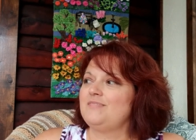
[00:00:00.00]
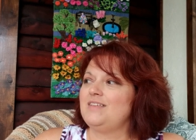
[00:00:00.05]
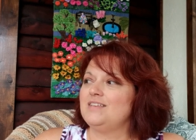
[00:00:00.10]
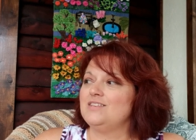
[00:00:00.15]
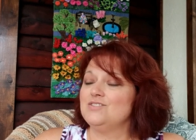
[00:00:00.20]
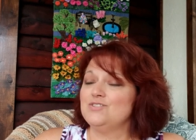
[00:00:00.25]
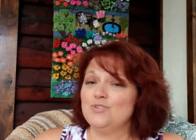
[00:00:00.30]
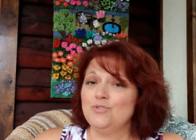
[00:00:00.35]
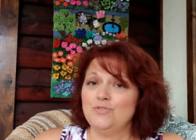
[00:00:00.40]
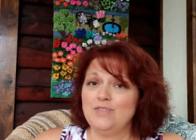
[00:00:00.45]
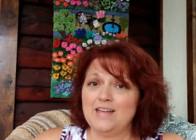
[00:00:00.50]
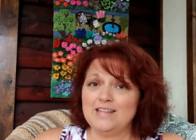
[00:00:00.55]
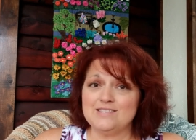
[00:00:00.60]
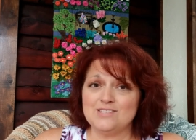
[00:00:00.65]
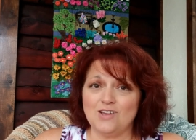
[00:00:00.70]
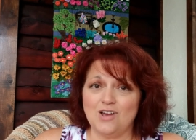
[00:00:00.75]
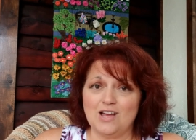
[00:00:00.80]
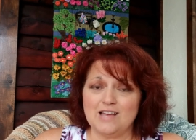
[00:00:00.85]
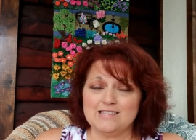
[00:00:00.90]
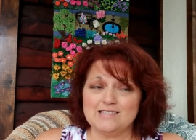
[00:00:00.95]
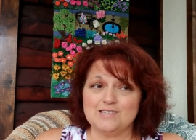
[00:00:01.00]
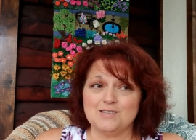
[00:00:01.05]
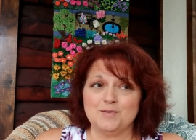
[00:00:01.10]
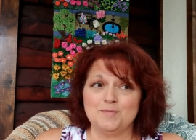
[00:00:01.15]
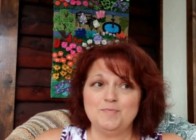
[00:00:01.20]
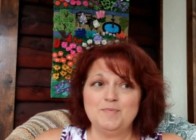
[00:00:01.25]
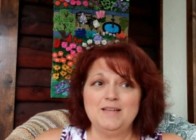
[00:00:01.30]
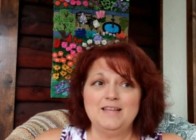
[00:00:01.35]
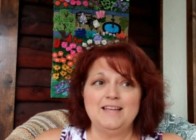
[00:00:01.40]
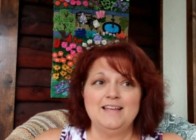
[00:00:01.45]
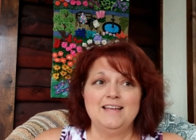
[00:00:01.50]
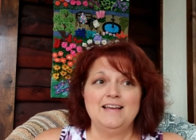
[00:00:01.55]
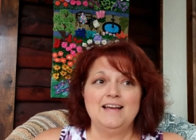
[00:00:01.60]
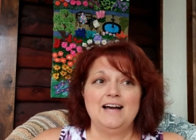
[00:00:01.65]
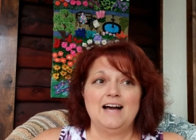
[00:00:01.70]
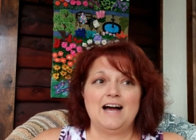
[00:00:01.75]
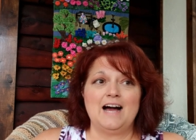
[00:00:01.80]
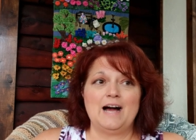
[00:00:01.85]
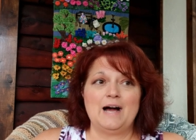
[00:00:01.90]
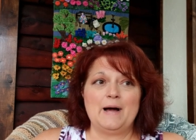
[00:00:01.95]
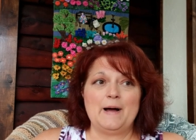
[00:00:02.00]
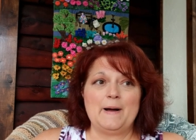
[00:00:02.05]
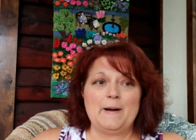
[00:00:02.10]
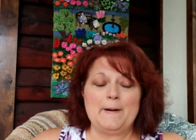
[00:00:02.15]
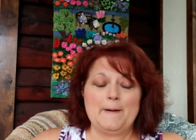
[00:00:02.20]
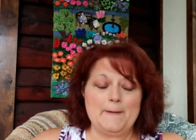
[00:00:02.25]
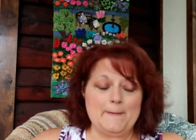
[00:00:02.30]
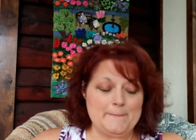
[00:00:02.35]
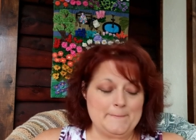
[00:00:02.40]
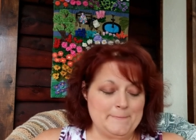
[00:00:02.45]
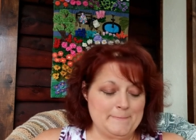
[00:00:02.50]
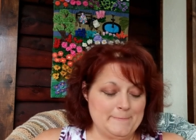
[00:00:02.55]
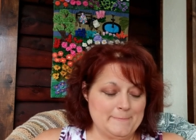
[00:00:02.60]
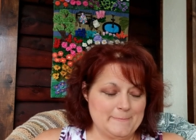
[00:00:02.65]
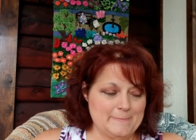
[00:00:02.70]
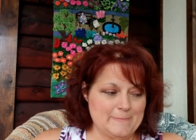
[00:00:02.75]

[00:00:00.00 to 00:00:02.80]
So that's awesome. Um,